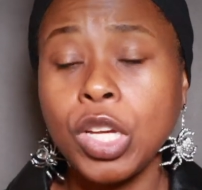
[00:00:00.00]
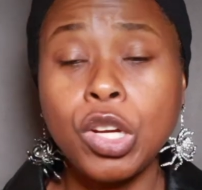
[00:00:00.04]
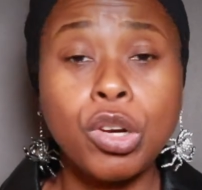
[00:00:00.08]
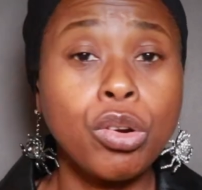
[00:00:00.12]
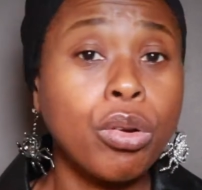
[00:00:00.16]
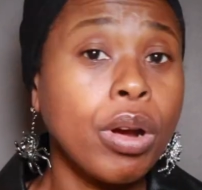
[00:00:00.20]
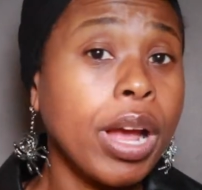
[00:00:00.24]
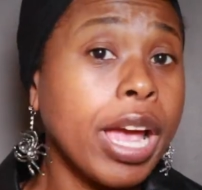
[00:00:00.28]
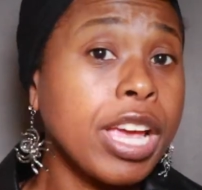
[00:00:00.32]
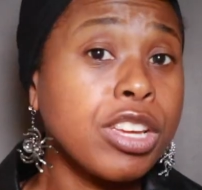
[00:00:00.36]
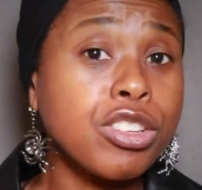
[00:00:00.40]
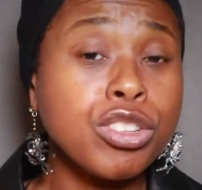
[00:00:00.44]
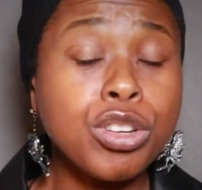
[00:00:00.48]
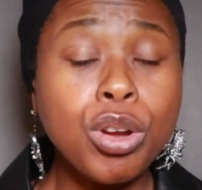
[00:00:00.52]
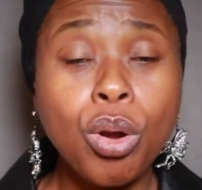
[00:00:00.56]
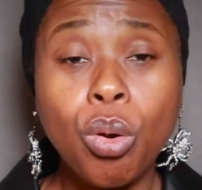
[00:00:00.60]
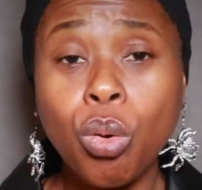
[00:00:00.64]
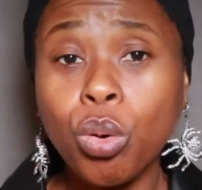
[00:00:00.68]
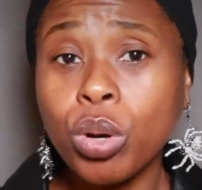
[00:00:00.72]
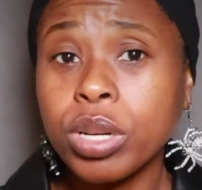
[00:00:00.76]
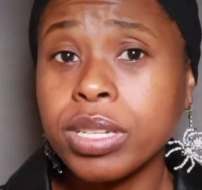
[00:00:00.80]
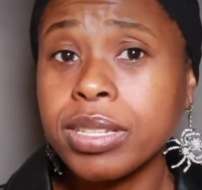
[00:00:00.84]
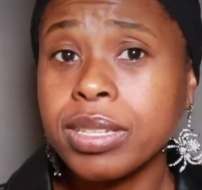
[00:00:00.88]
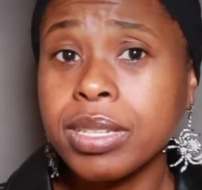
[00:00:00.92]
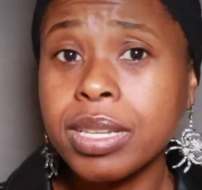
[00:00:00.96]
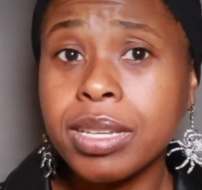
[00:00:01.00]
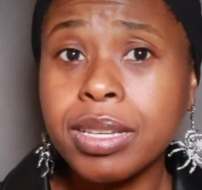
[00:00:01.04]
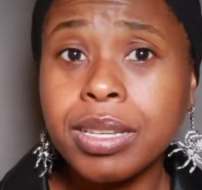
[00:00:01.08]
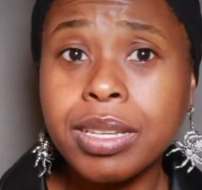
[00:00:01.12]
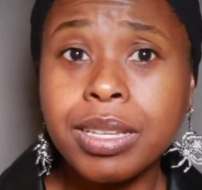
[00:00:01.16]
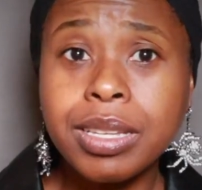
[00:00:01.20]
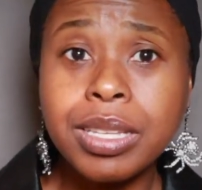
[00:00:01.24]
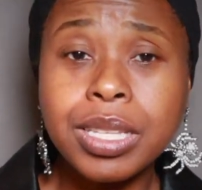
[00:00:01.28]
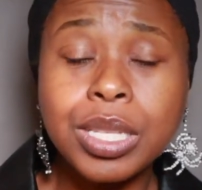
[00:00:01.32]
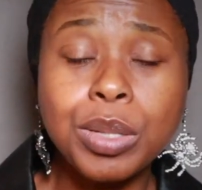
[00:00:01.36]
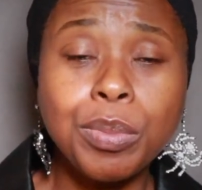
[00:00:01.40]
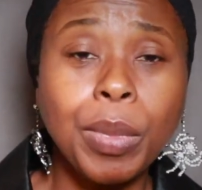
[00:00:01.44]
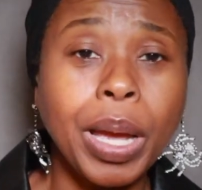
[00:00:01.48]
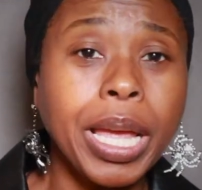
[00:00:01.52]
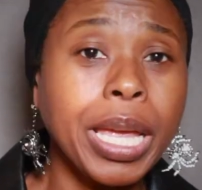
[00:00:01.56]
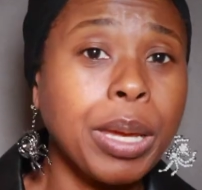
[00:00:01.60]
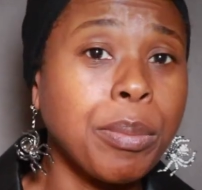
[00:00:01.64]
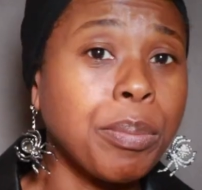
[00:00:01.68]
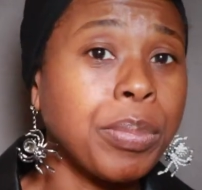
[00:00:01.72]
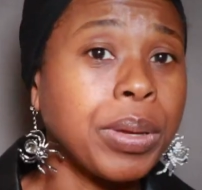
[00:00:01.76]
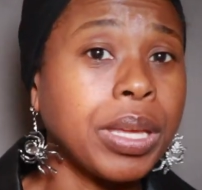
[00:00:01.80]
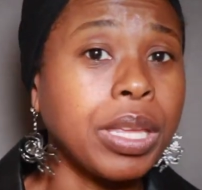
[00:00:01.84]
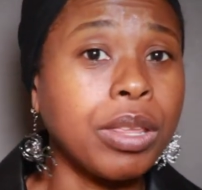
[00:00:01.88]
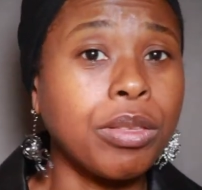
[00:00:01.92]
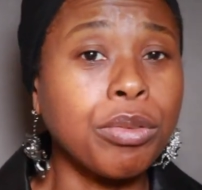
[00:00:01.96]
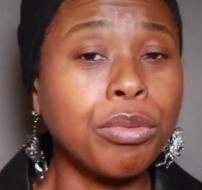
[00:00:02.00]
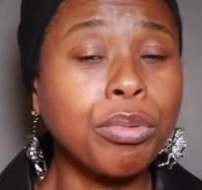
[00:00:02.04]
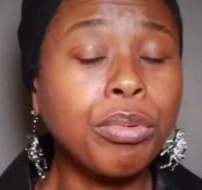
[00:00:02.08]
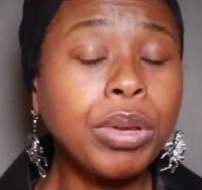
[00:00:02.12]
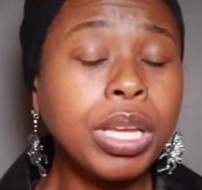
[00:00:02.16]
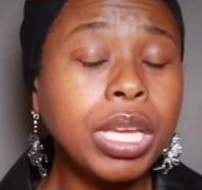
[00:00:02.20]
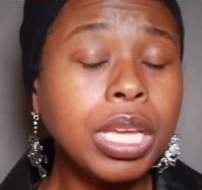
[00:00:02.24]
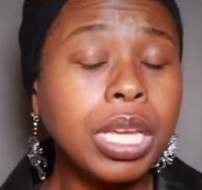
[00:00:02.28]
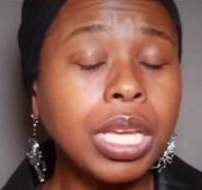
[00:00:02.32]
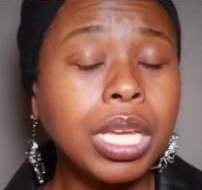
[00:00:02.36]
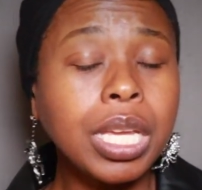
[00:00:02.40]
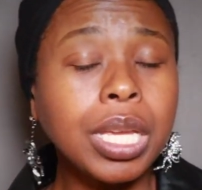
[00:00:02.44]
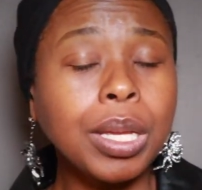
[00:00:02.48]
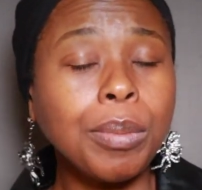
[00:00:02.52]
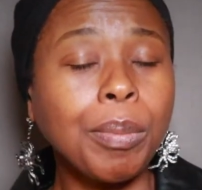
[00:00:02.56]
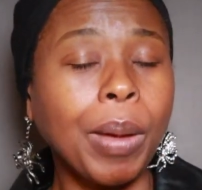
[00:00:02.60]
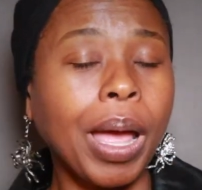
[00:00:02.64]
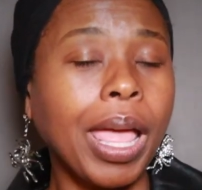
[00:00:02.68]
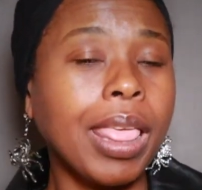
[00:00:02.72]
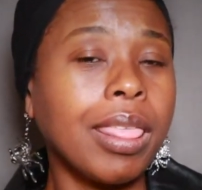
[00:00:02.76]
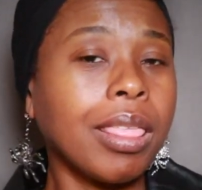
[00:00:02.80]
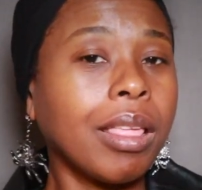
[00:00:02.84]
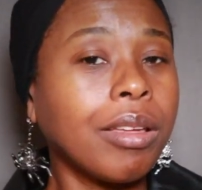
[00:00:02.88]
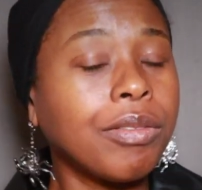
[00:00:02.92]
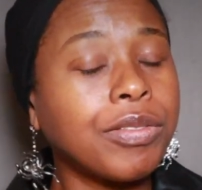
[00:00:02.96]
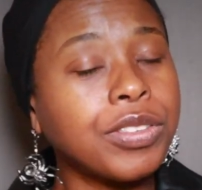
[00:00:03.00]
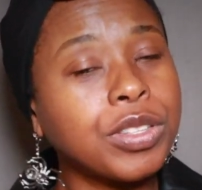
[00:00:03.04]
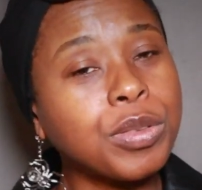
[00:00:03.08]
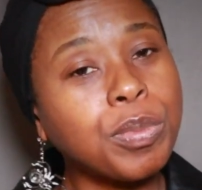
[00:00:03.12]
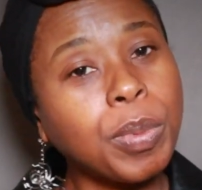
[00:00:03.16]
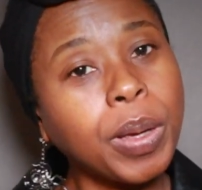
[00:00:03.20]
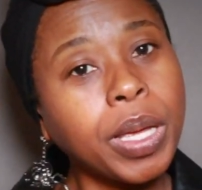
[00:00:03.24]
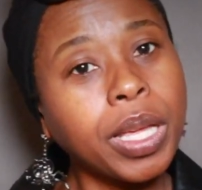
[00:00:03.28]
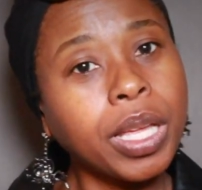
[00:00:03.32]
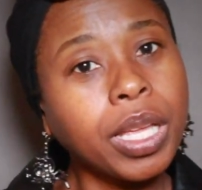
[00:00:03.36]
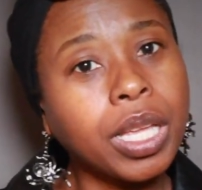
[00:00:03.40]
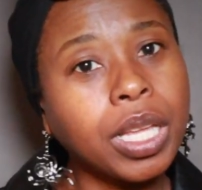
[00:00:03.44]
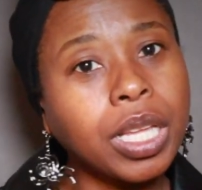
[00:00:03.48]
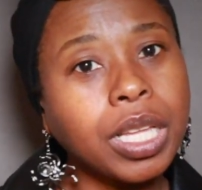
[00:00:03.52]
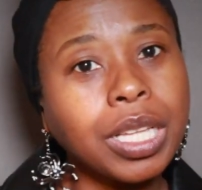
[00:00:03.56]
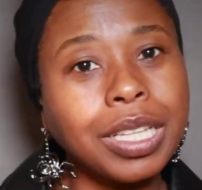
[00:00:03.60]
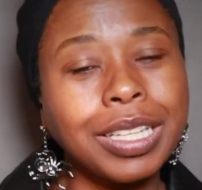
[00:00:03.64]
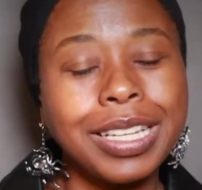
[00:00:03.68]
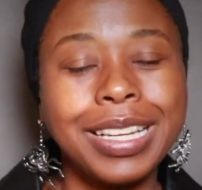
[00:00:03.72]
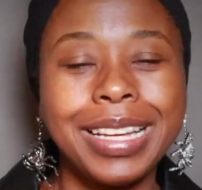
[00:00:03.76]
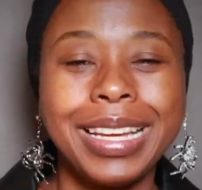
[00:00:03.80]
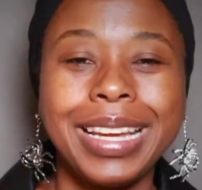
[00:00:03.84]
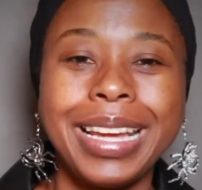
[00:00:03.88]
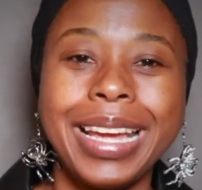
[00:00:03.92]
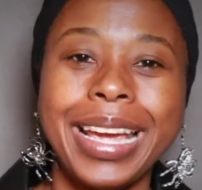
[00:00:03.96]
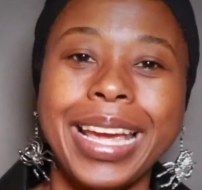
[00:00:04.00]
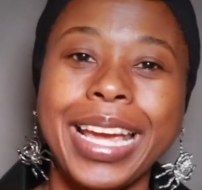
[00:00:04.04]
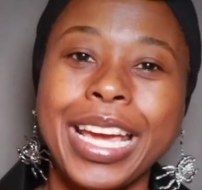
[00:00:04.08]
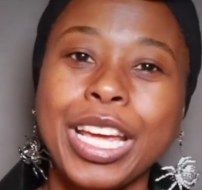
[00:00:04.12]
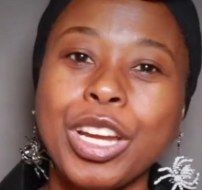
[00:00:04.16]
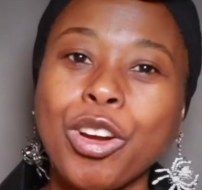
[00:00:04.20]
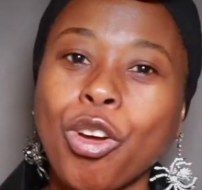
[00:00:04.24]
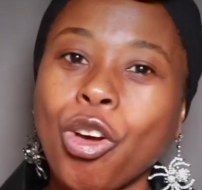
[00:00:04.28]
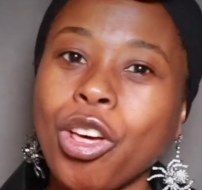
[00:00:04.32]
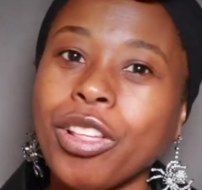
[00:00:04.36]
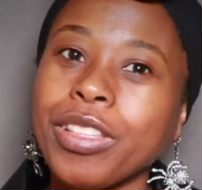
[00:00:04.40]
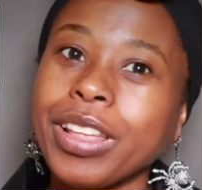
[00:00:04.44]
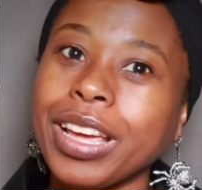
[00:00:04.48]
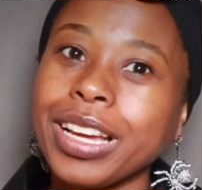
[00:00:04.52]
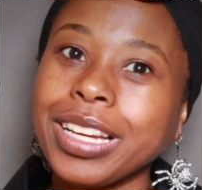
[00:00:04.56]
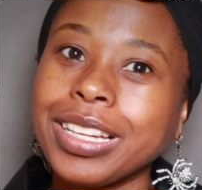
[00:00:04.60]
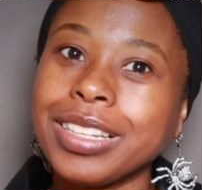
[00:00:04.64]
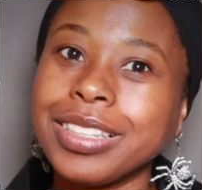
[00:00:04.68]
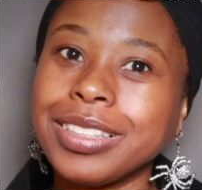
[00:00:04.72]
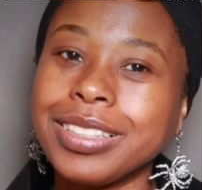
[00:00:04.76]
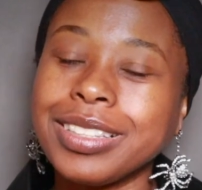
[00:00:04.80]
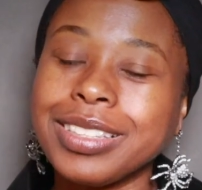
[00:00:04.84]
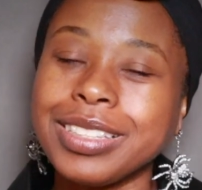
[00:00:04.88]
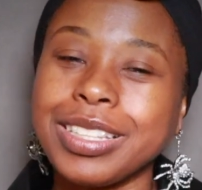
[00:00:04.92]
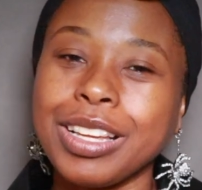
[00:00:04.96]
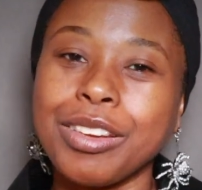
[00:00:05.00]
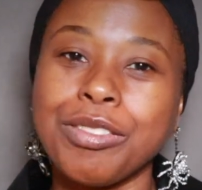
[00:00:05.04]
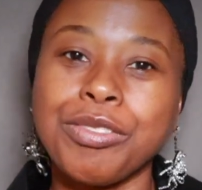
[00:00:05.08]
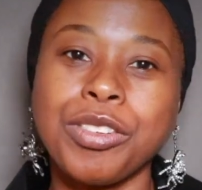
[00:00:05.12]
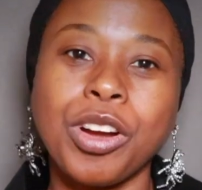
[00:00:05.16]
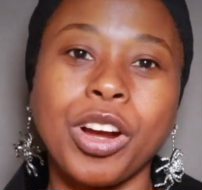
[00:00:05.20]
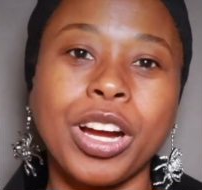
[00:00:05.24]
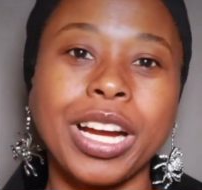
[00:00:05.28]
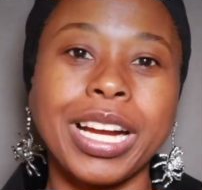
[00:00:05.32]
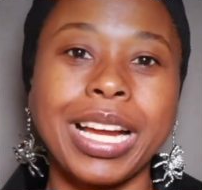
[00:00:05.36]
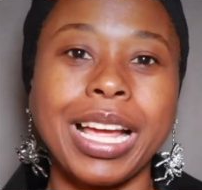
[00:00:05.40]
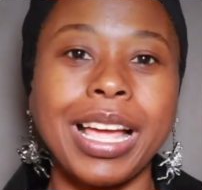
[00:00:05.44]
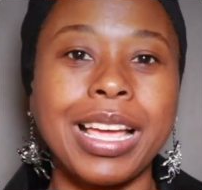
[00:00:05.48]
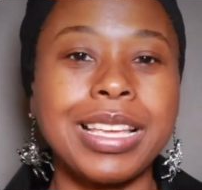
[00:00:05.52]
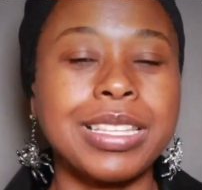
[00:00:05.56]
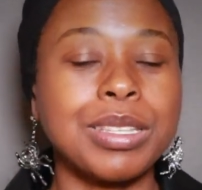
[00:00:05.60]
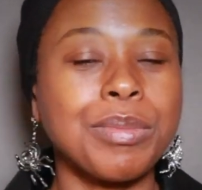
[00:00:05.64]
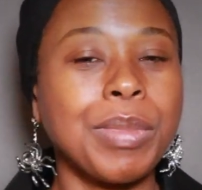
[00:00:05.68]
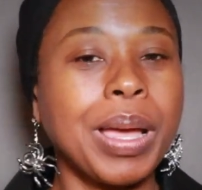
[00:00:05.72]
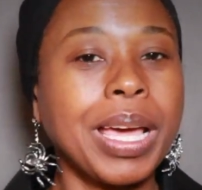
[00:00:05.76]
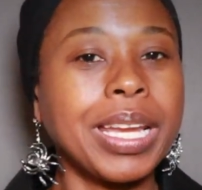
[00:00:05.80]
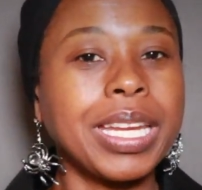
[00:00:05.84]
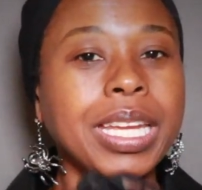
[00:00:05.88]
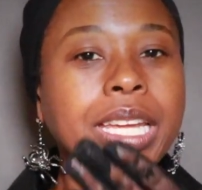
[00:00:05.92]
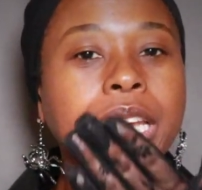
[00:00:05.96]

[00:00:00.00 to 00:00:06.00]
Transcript: crash courses, my MP3, my love spell, and all that good stuff. All right, guys, I'm out